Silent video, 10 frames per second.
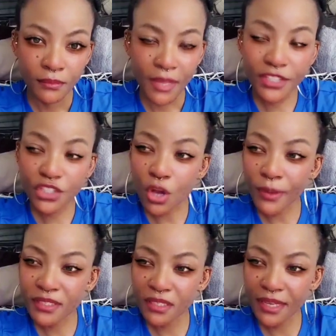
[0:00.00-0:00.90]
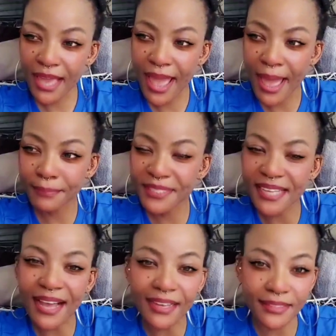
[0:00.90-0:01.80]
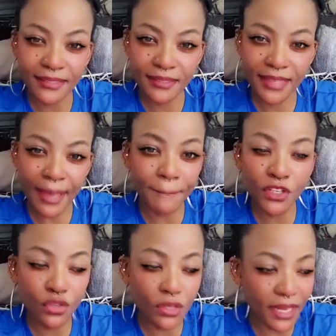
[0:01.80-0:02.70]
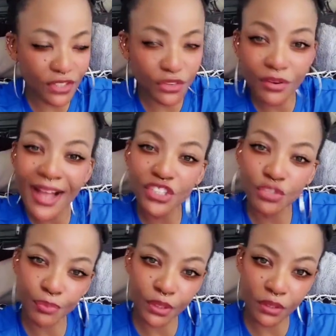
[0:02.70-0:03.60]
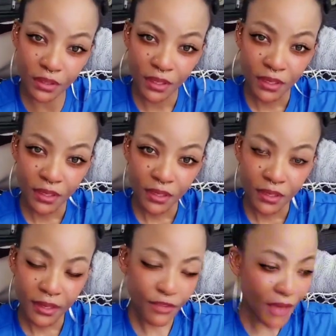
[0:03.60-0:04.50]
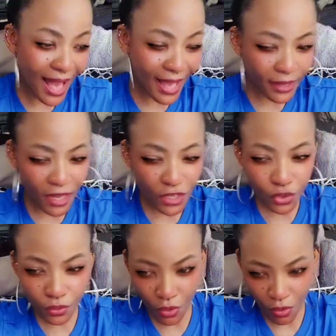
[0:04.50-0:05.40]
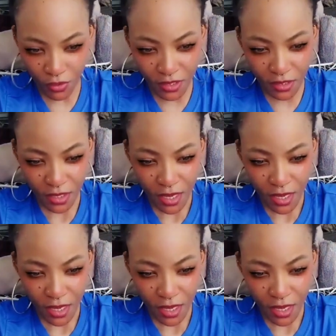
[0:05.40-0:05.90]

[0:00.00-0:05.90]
It's going to capsize, capitulate, crash, burn if I do not